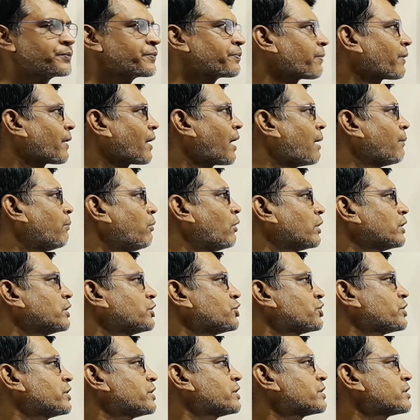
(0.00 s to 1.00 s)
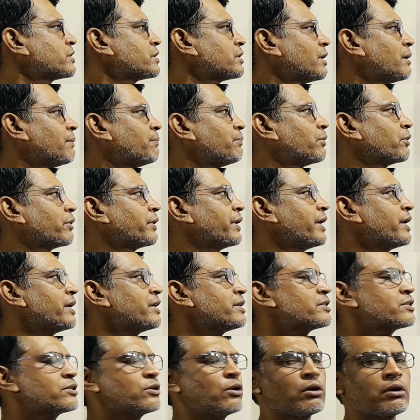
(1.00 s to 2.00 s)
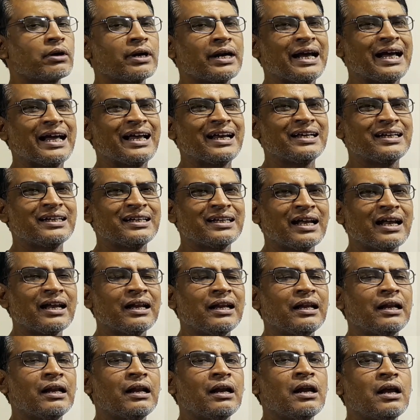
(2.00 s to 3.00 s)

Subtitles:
Abolish is abrogate or annul.